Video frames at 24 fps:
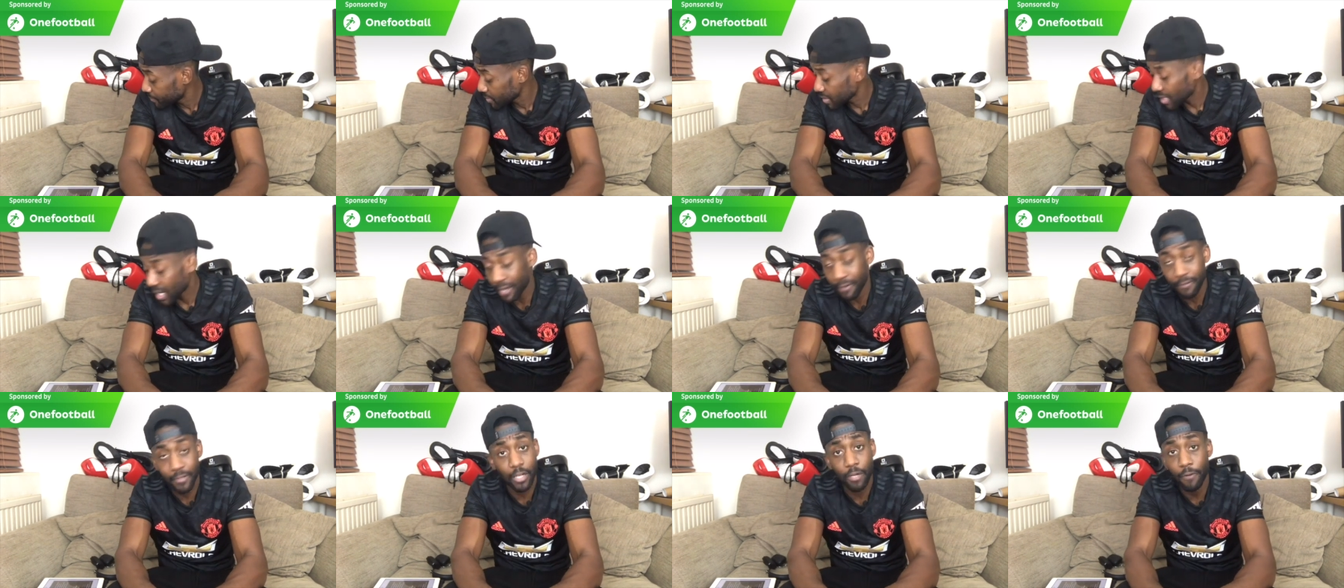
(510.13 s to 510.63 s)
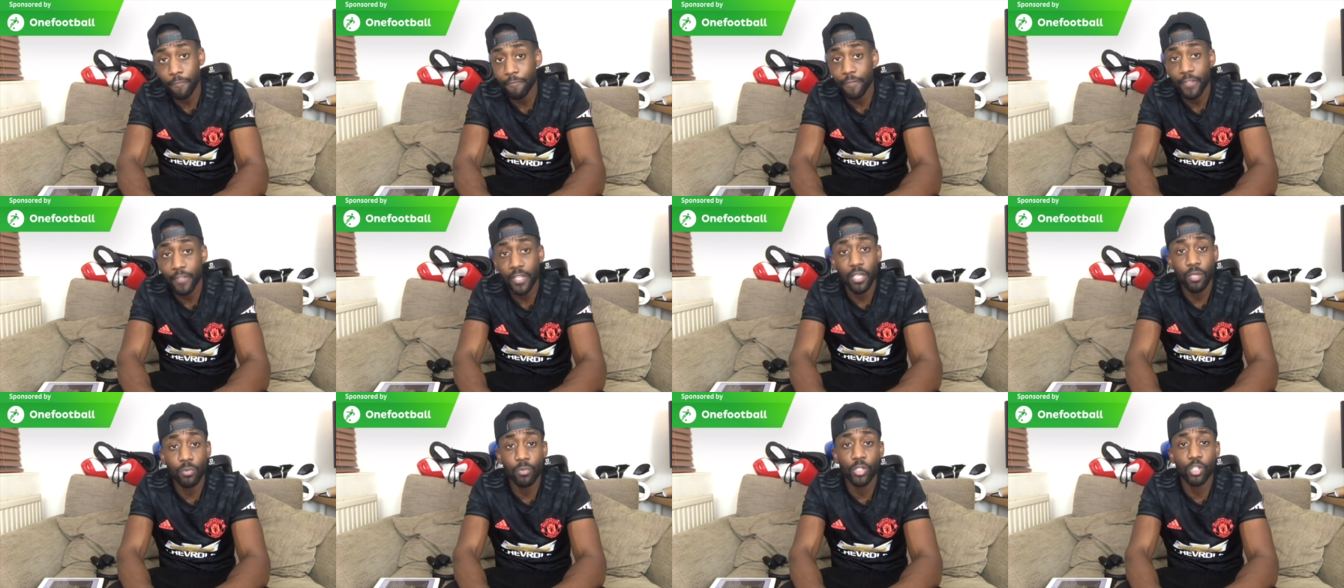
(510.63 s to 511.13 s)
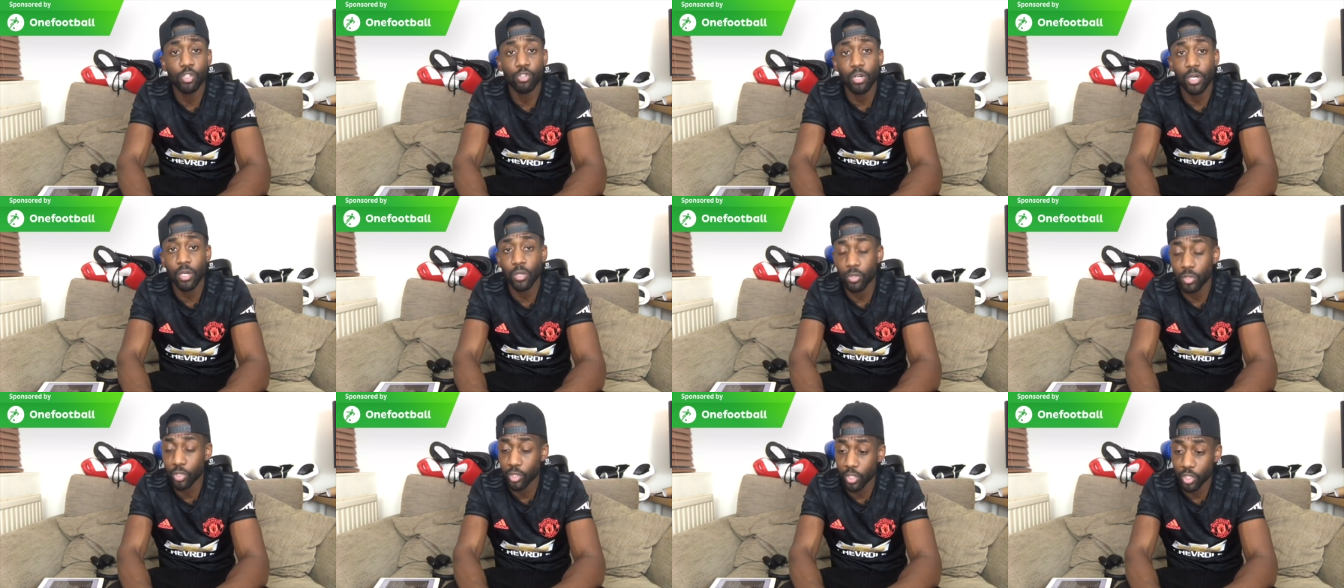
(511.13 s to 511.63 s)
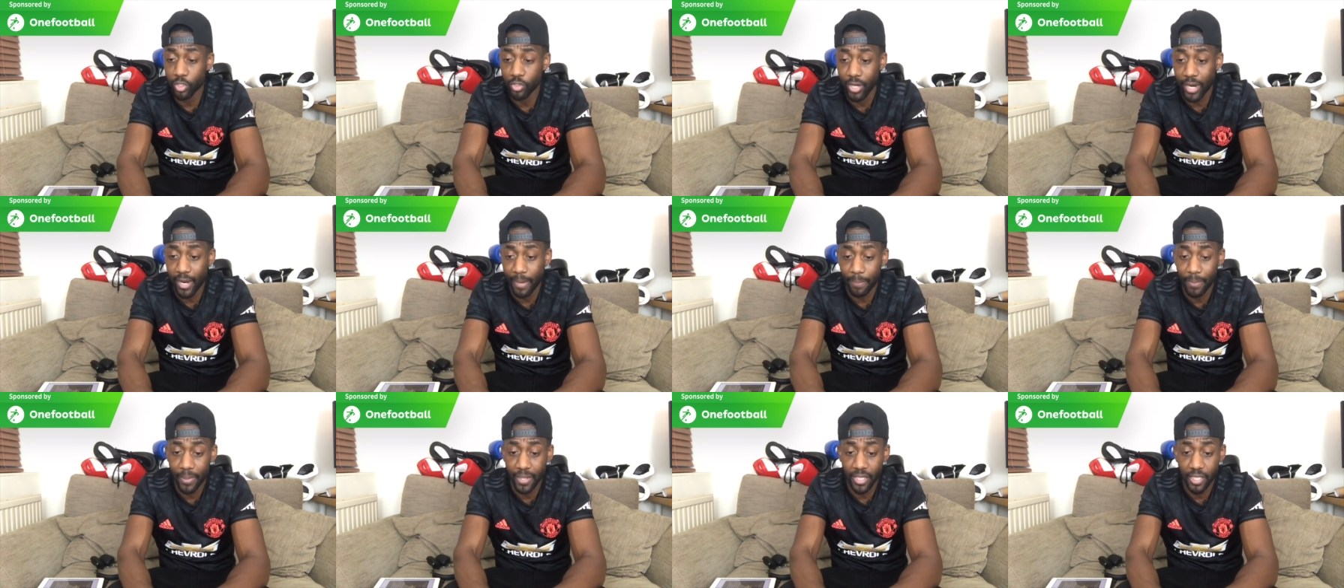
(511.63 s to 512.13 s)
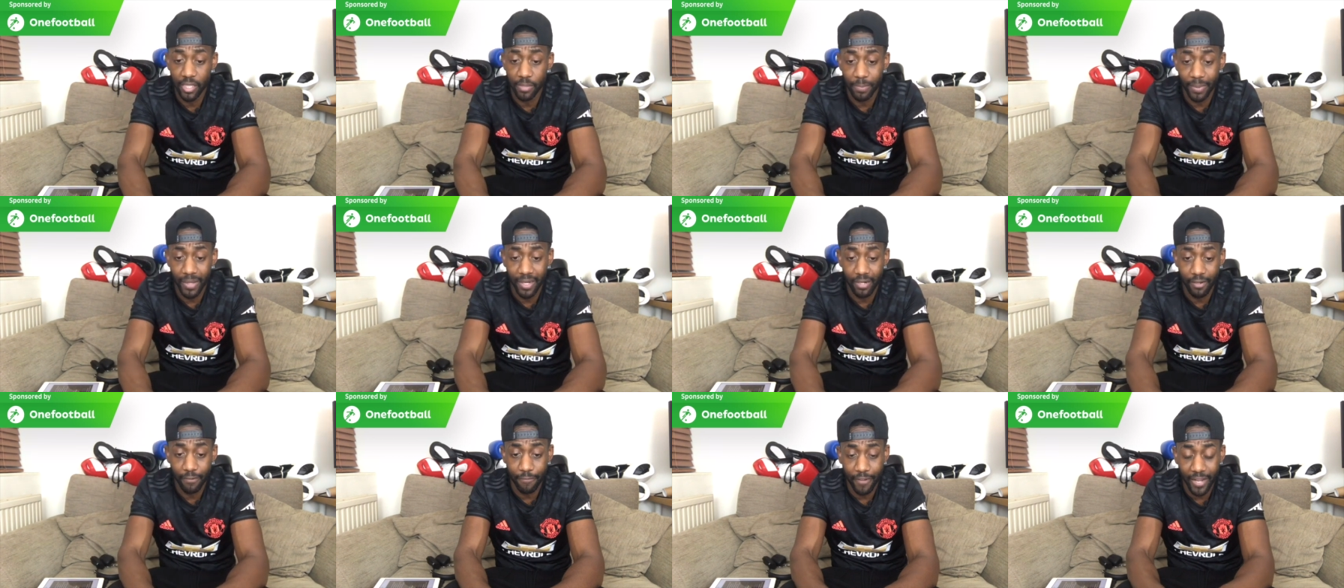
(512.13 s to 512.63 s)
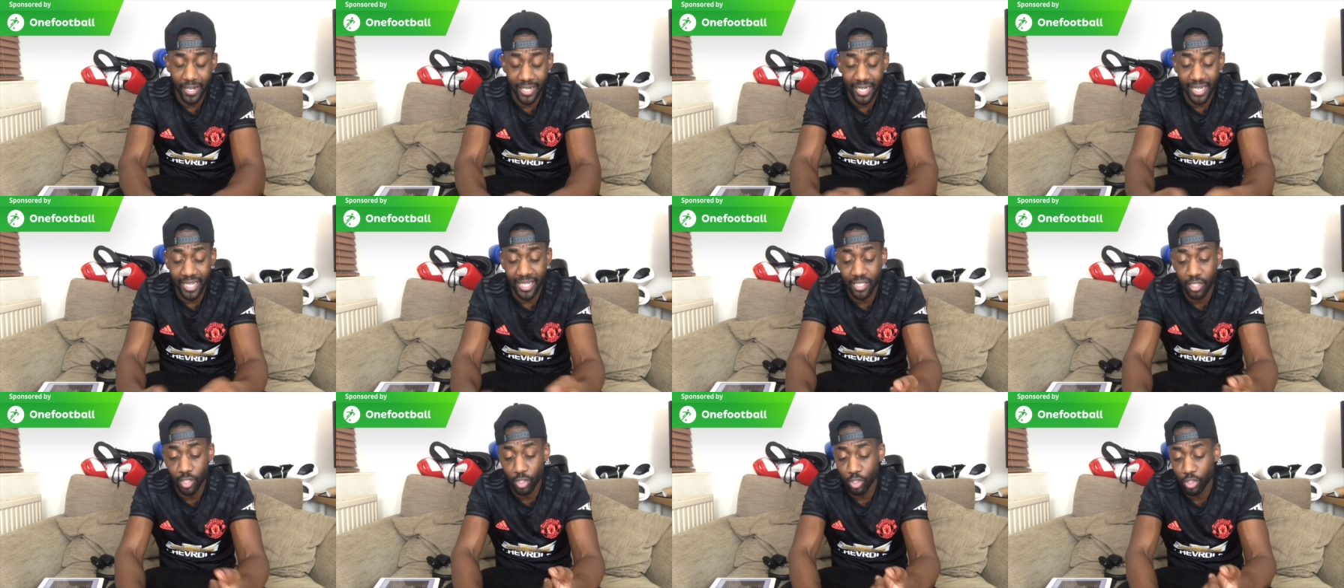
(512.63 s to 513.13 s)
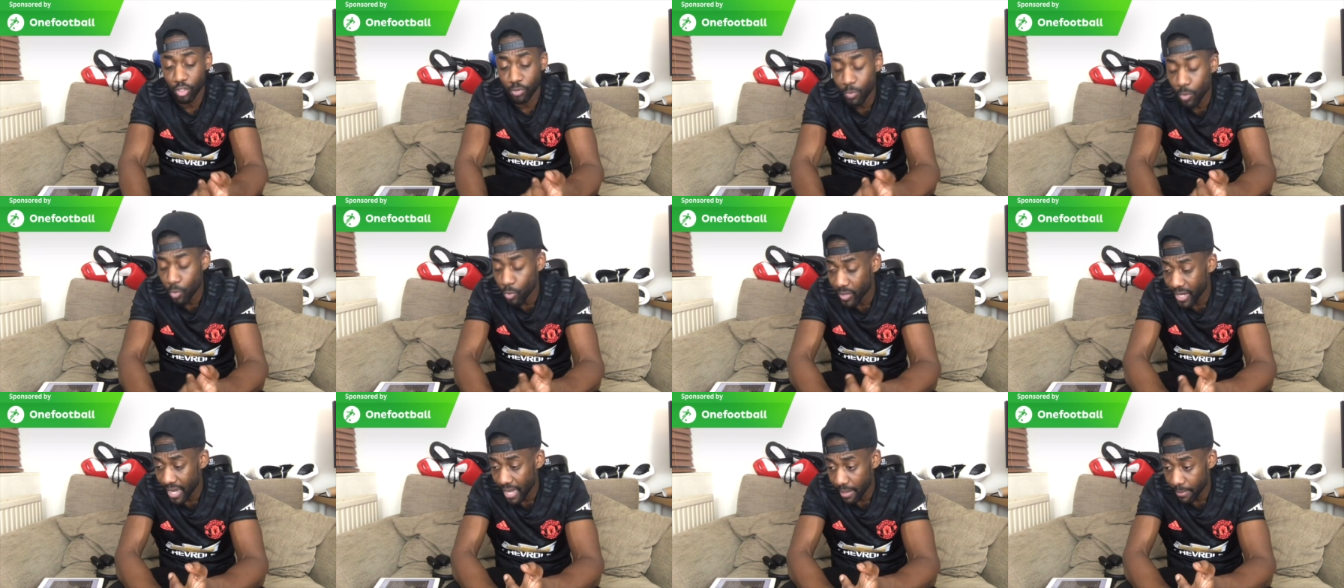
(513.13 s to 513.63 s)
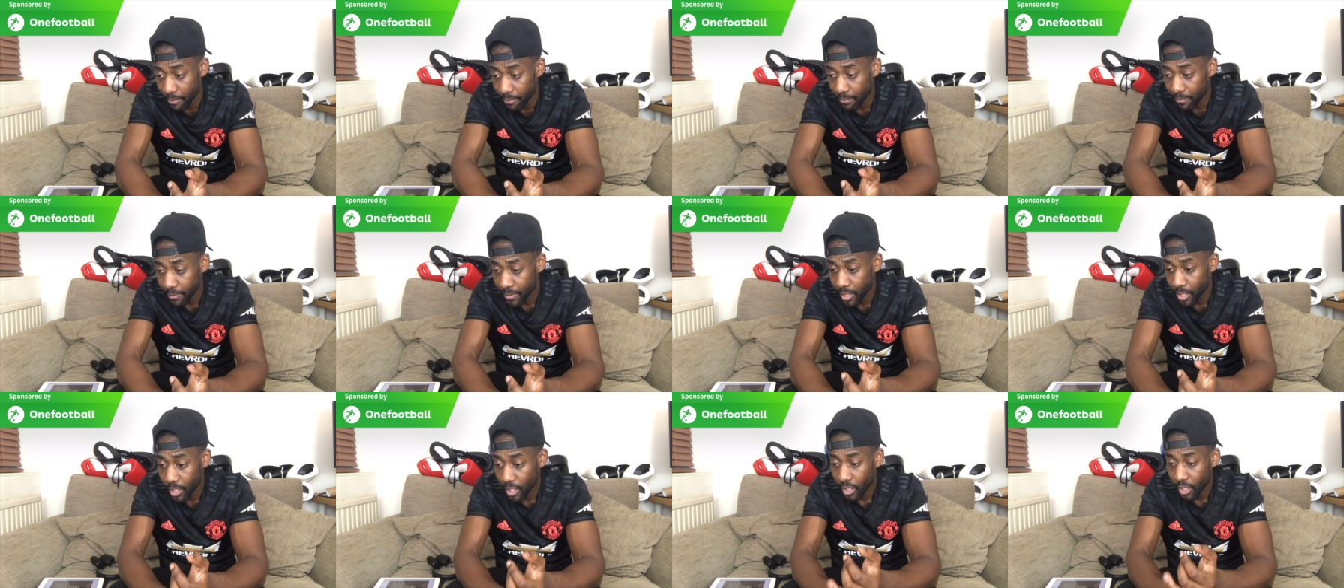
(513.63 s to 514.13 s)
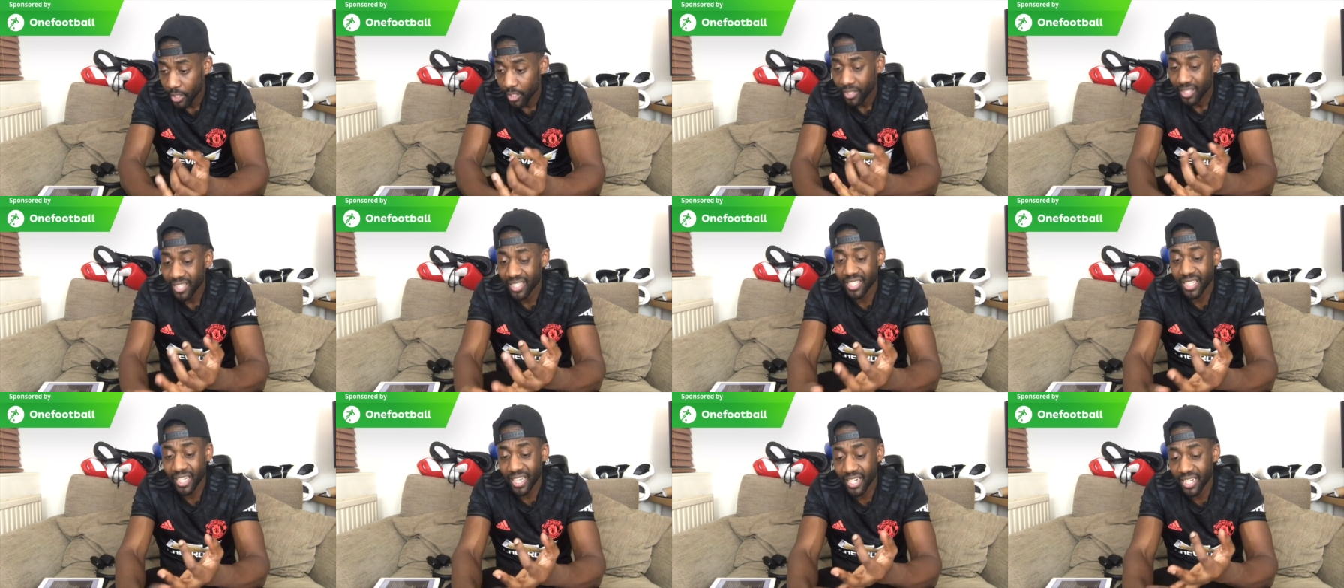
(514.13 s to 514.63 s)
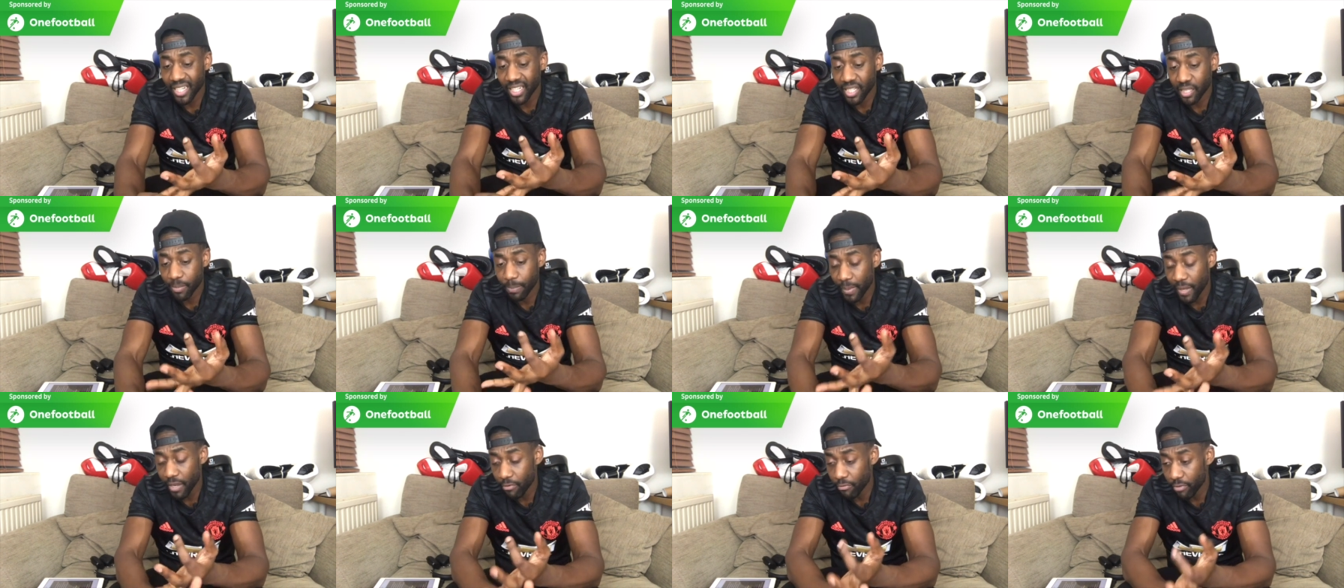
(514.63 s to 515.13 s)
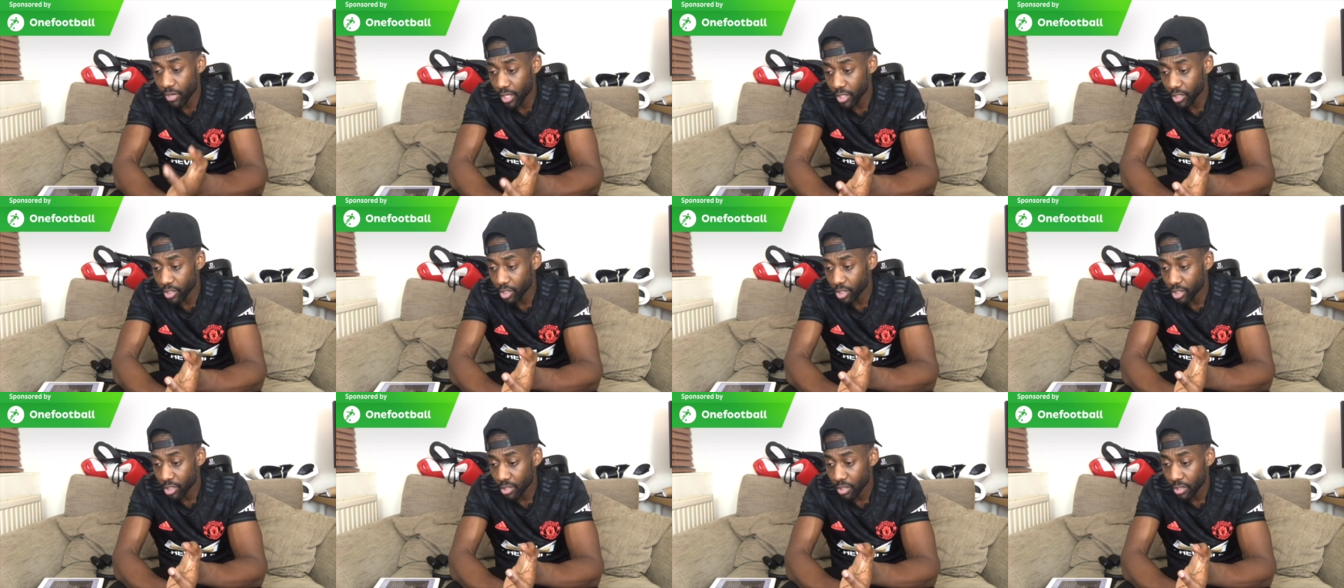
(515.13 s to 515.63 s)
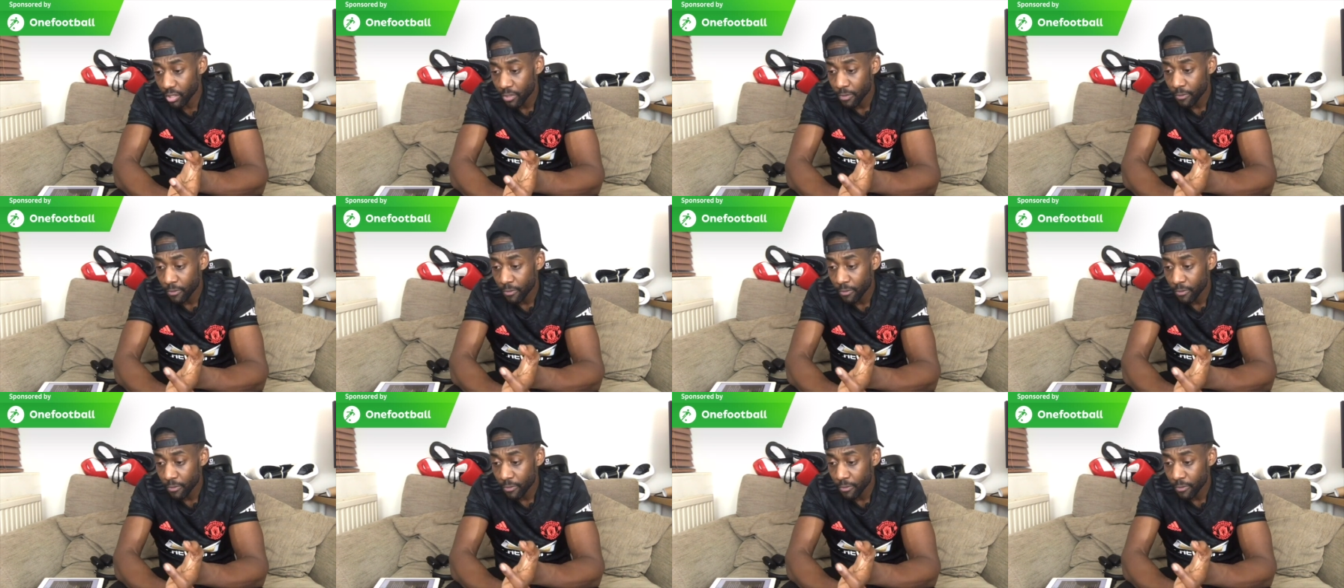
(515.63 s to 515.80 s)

I don't think he would struggle to attract players, but the fact that he's a small name He's inexperienced,